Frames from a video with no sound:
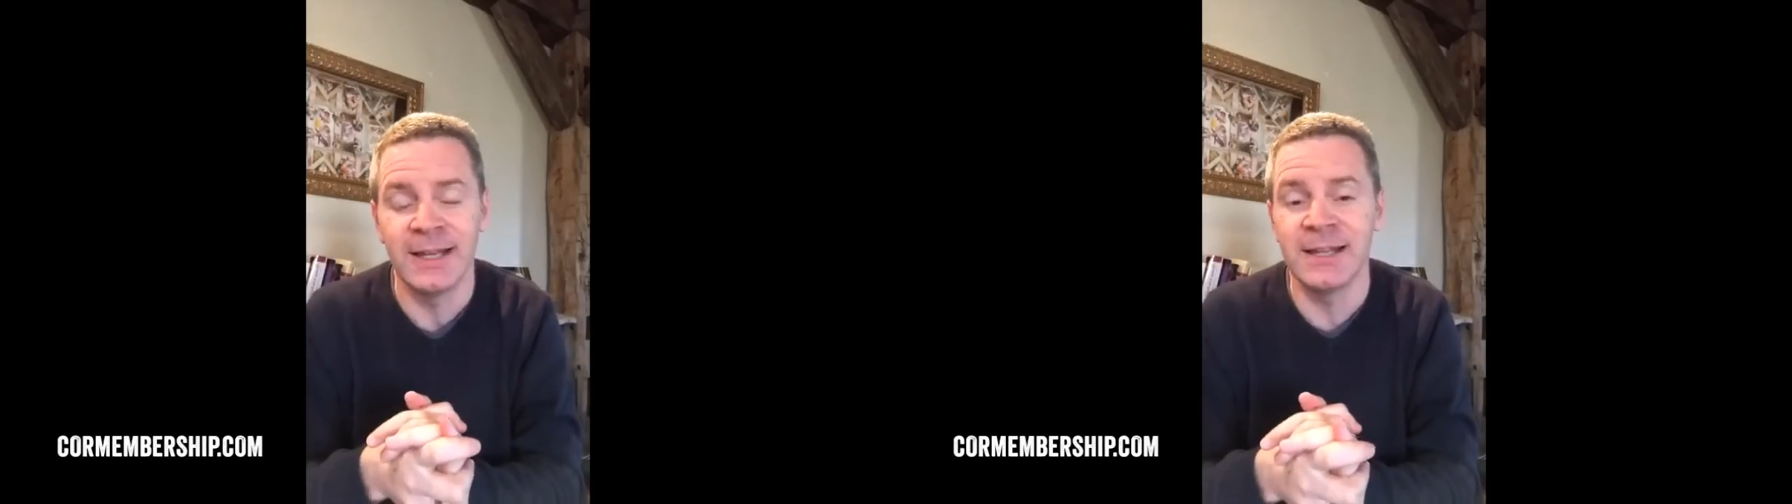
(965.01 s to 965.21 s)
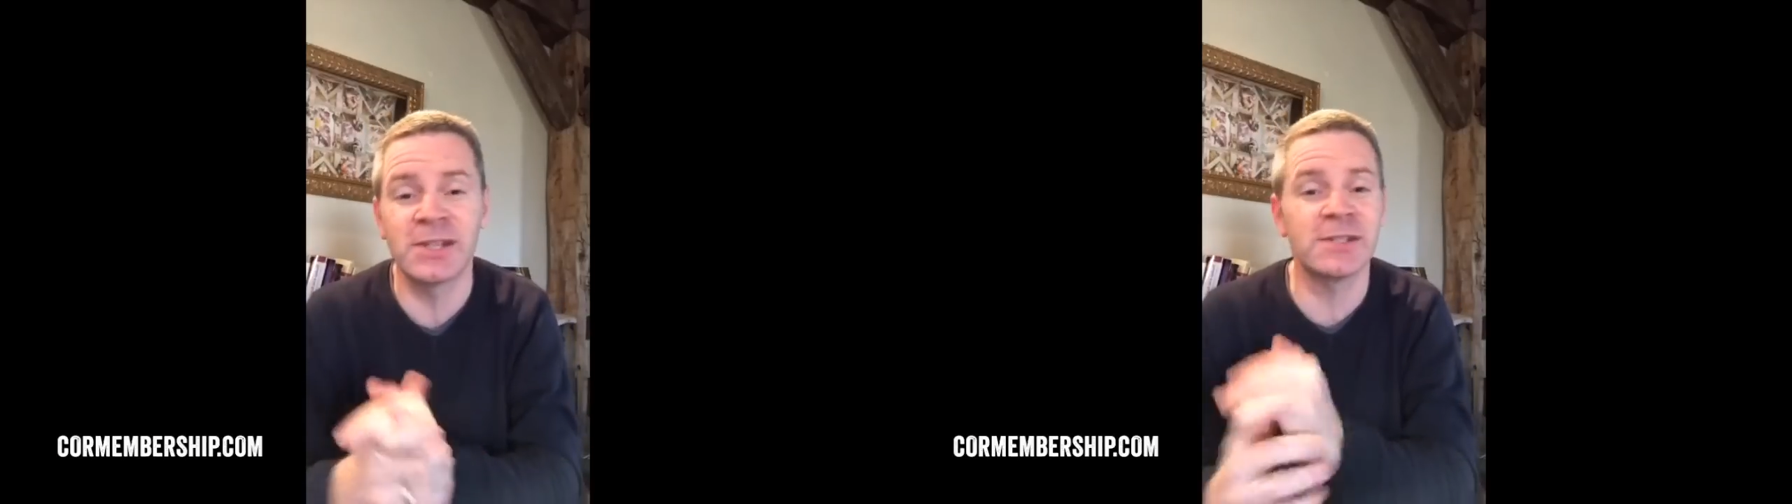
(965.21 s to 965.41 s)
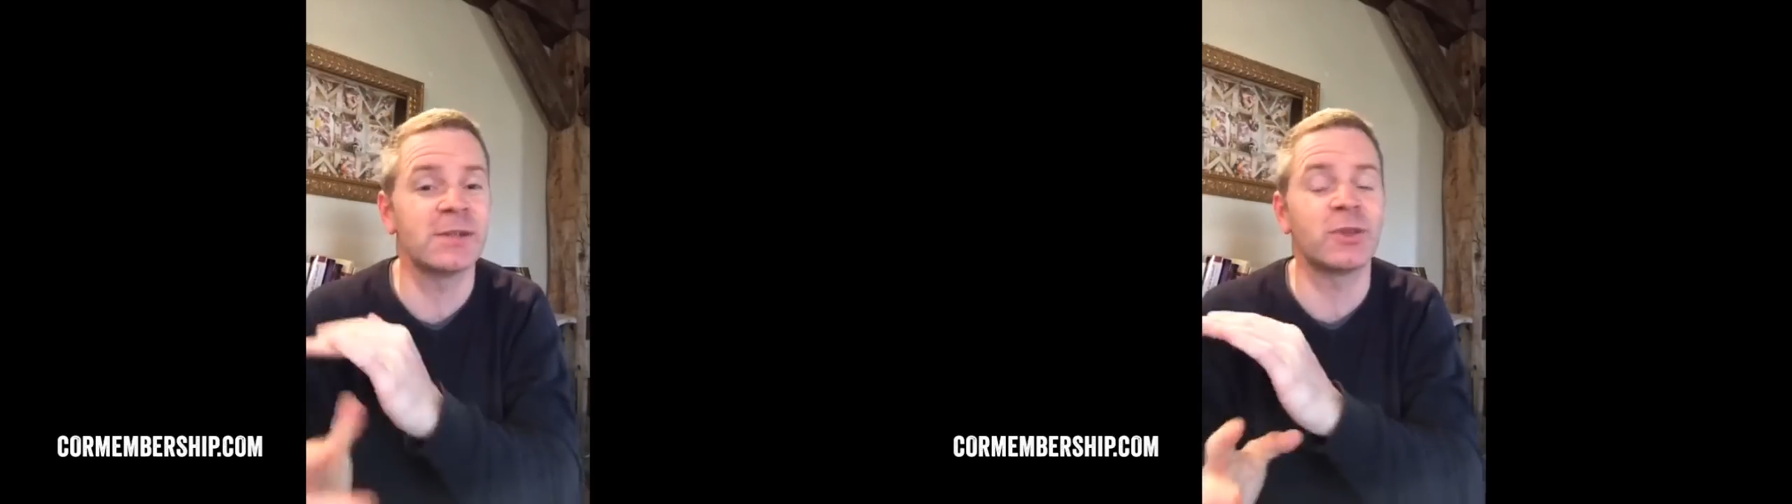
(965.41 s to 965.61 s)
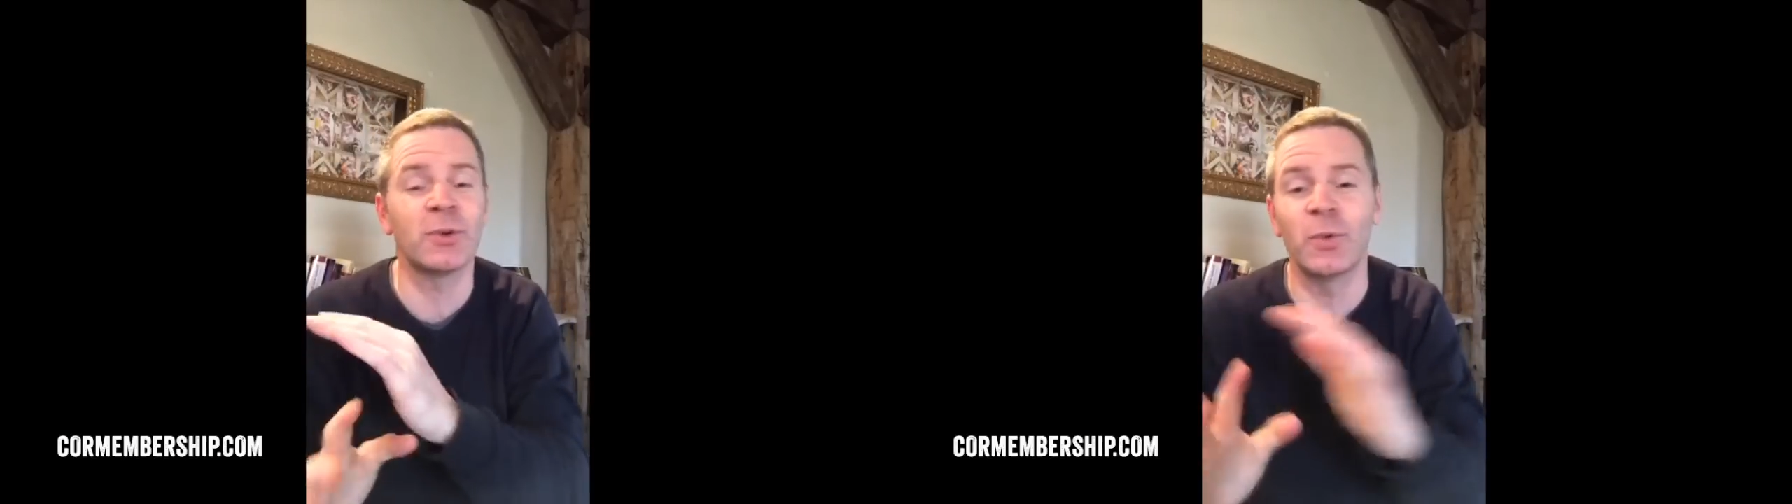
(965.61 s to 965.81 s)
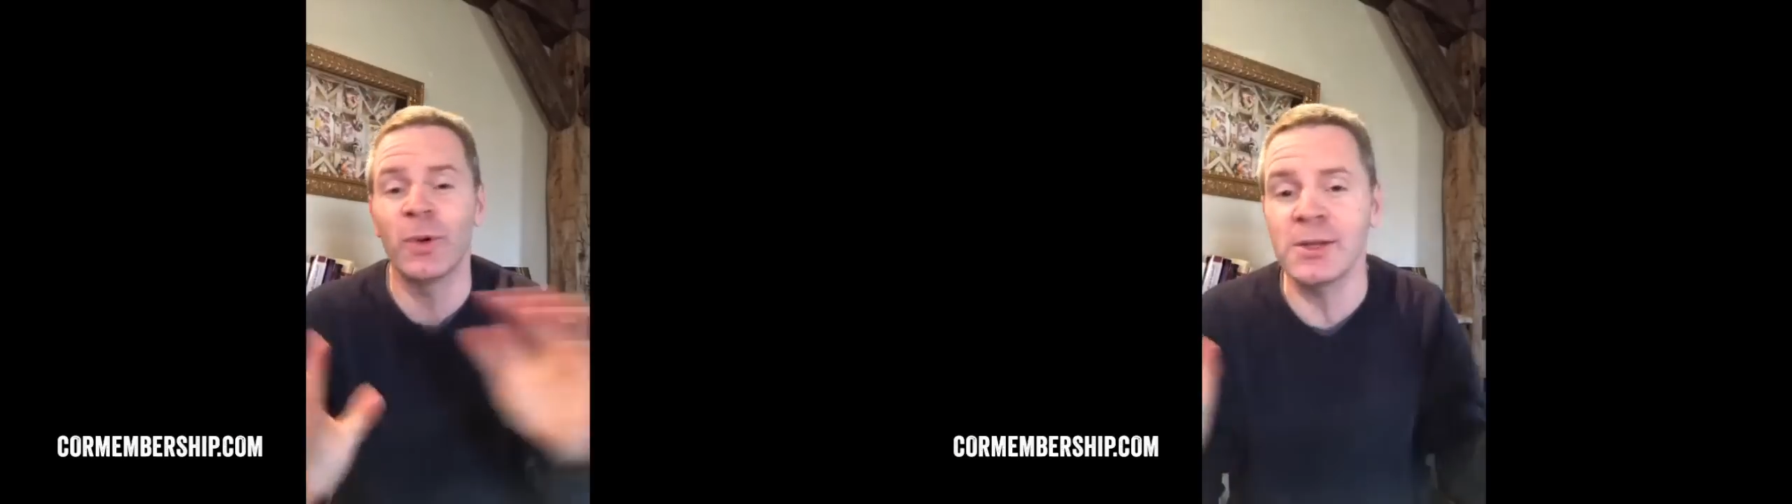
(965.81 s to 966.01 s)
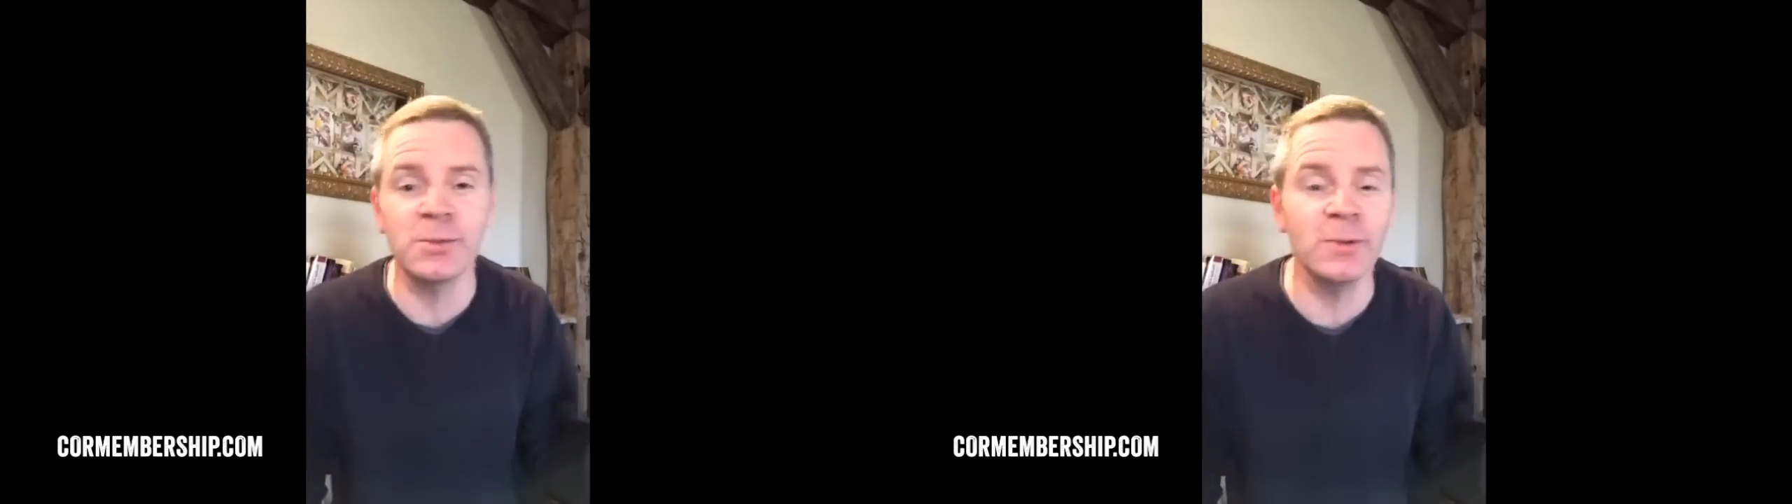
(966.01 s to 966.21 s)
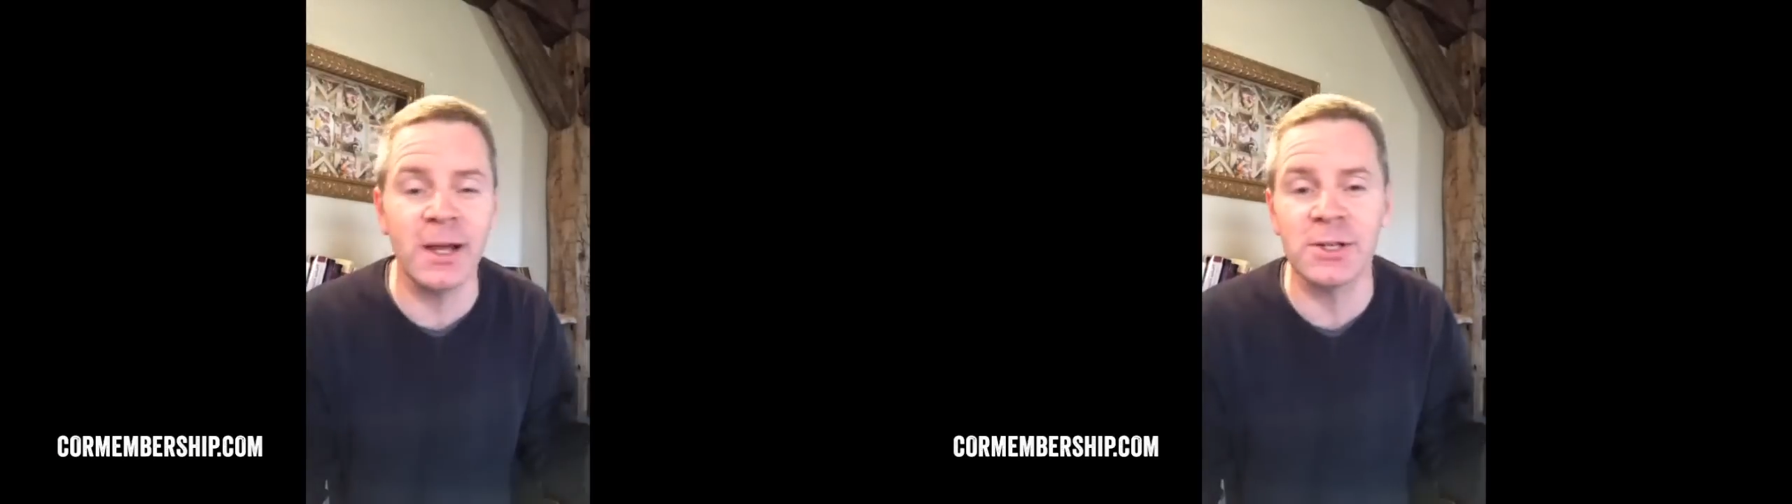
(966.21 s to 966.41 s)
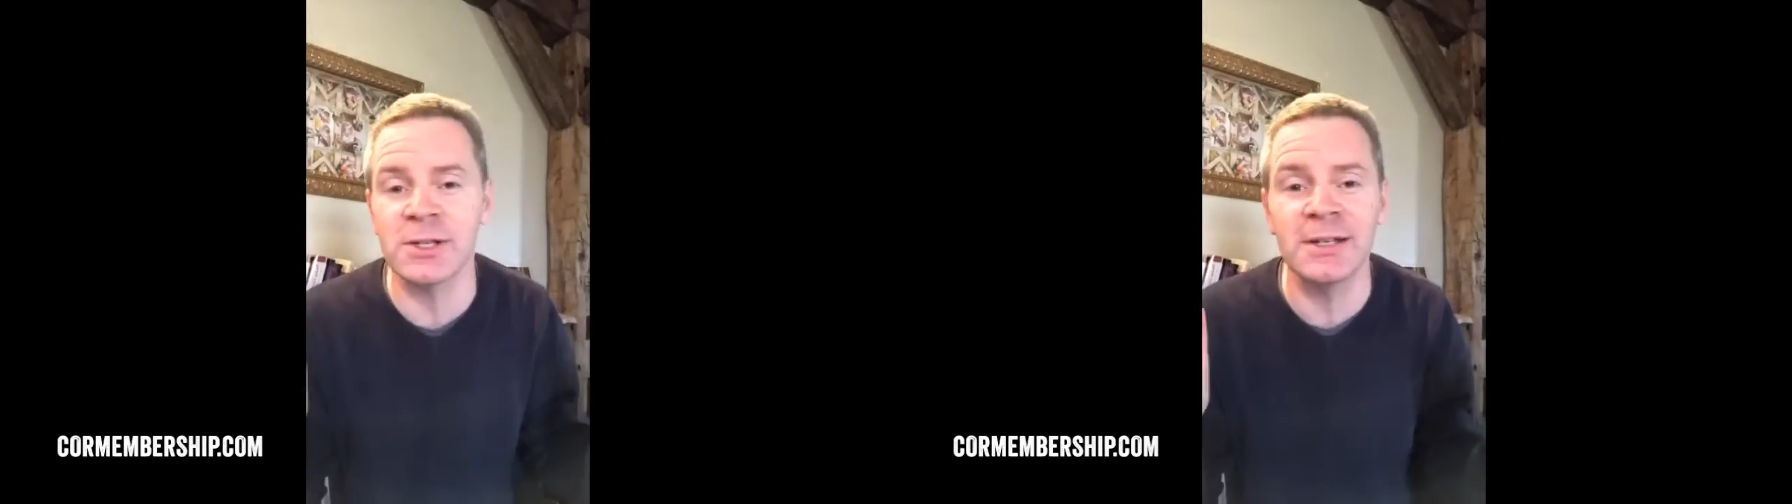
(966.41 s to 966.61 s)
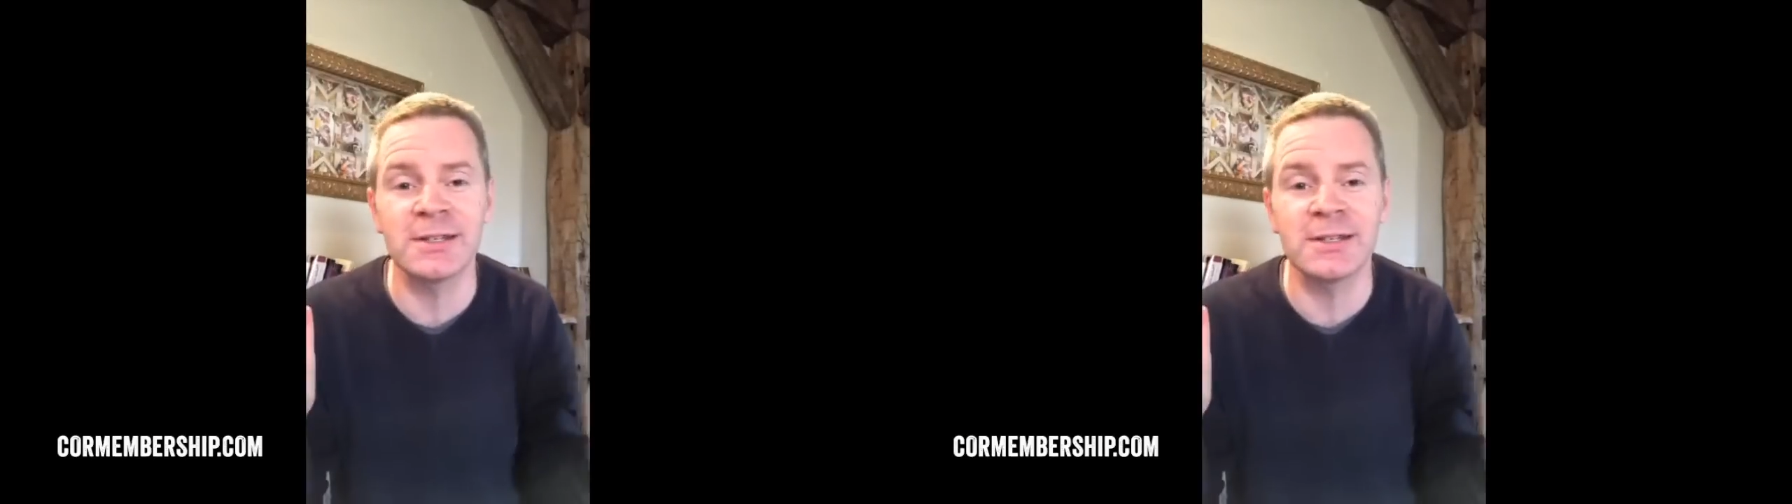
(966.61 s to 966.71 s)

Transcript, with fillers: He says, if the resurrection